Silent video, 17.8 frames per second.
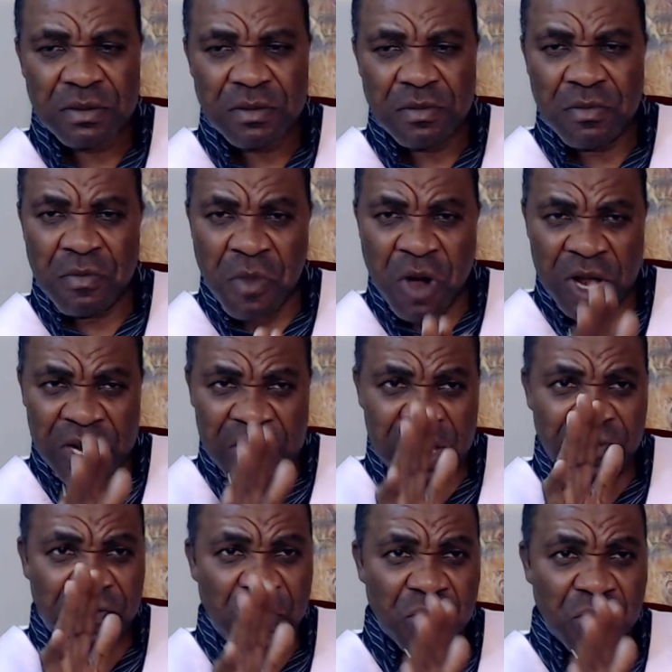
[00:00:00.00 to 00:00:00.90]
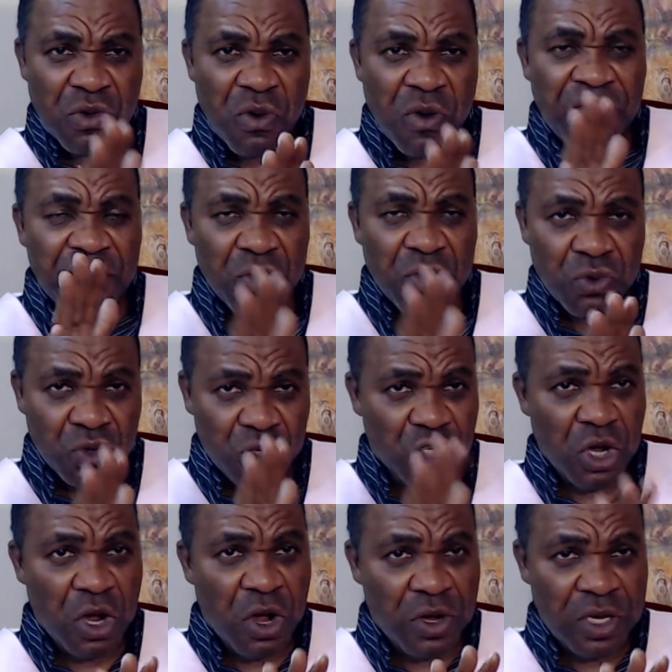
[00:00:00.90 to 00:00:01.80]
money for your
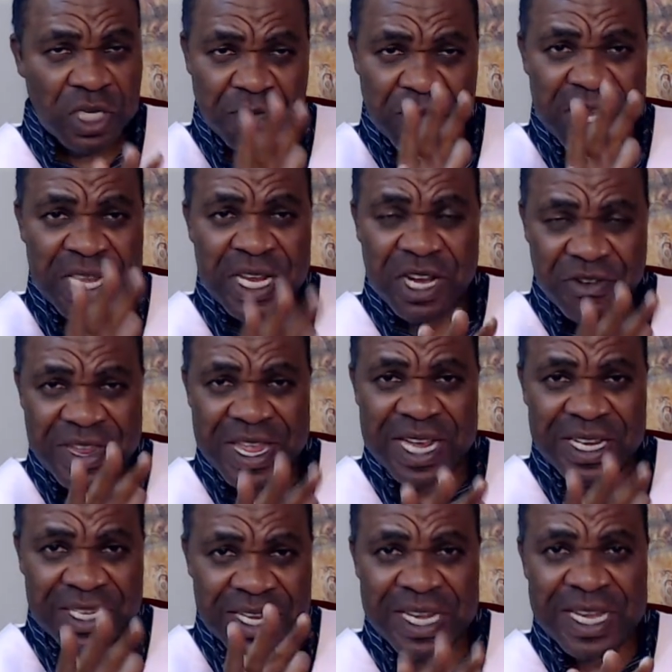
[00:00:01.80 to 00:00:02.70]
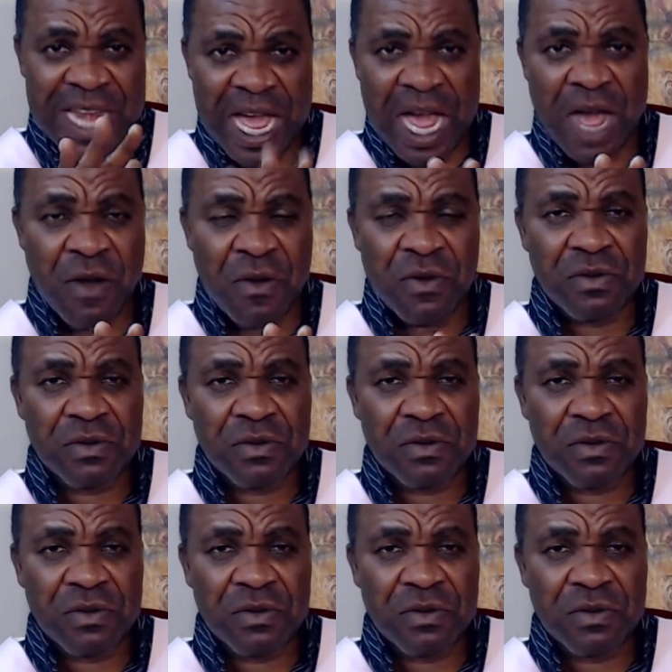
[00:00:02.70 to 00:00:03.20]
future is being created now,